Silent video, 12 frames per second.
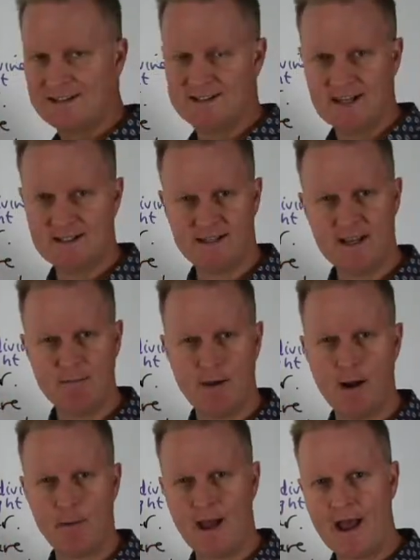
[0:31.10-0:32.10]
sets him
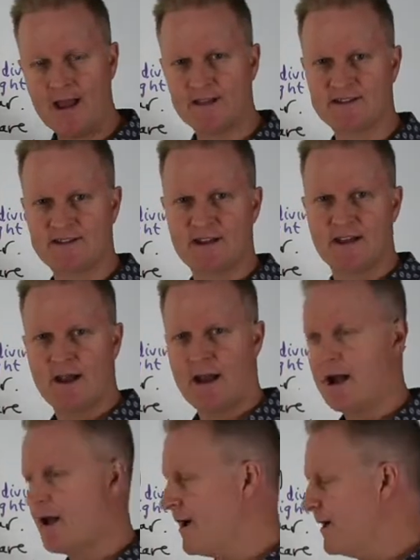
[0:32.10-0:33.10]
up as
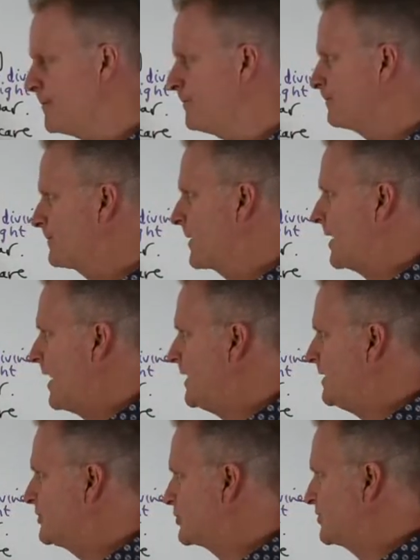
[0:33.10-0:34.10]
an
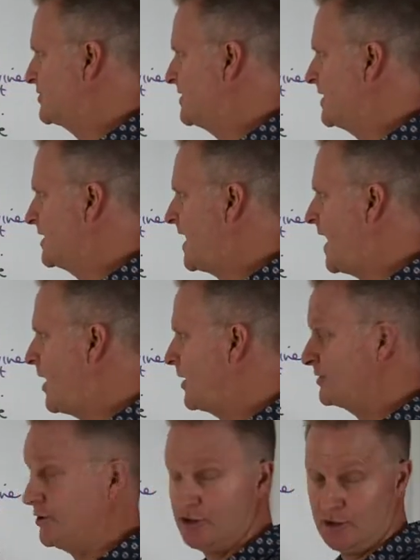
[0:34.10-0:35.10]
interesting
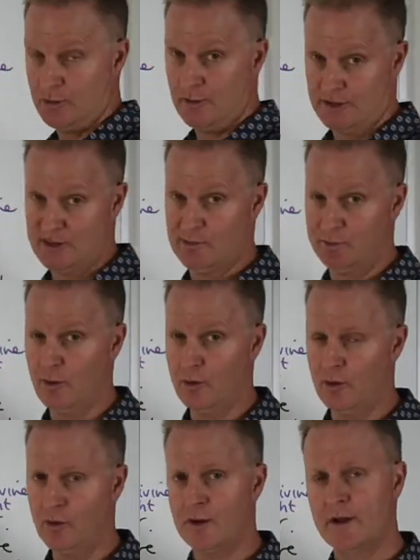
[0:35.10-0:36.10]
character to
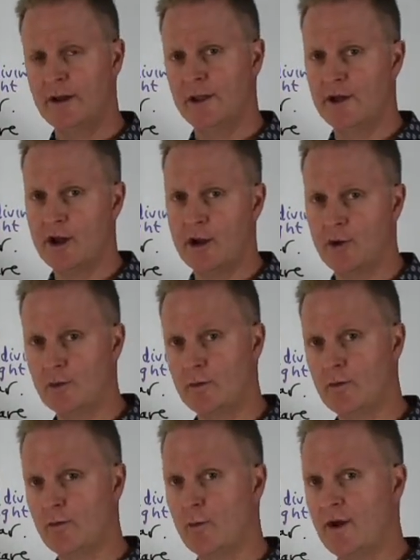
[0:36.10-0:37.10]
explore. You know,
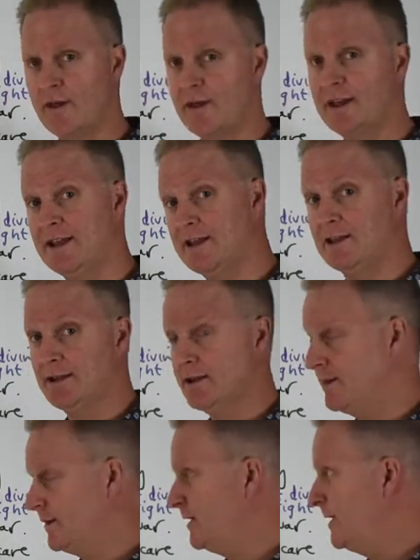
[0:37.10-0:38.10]
whether he
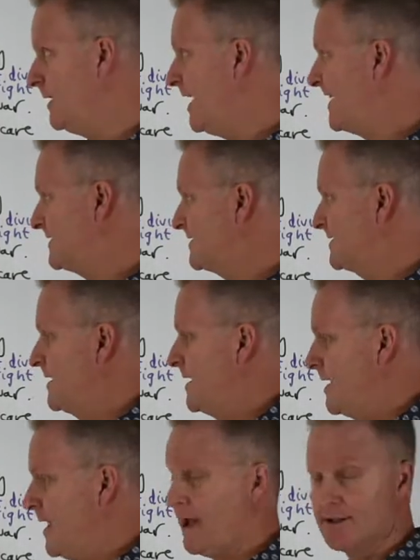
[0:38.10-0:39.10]
has
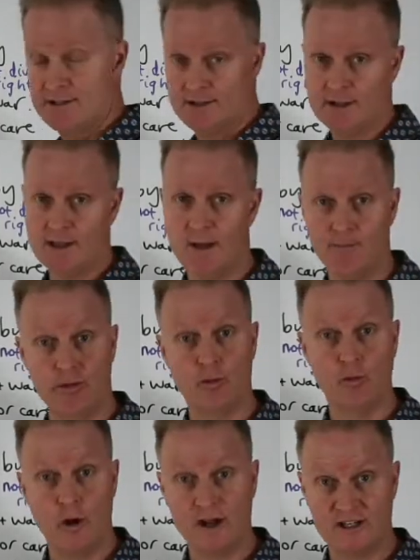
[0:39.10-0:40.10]
the
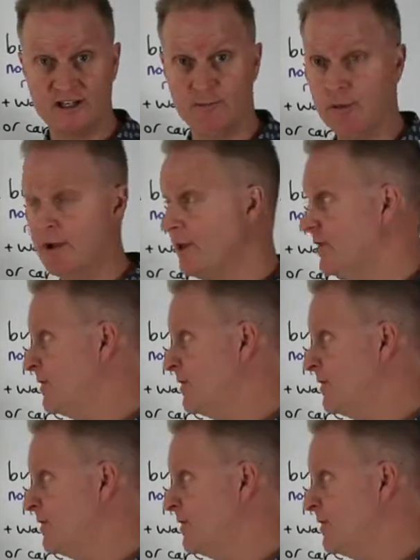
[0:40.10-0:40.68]
right to be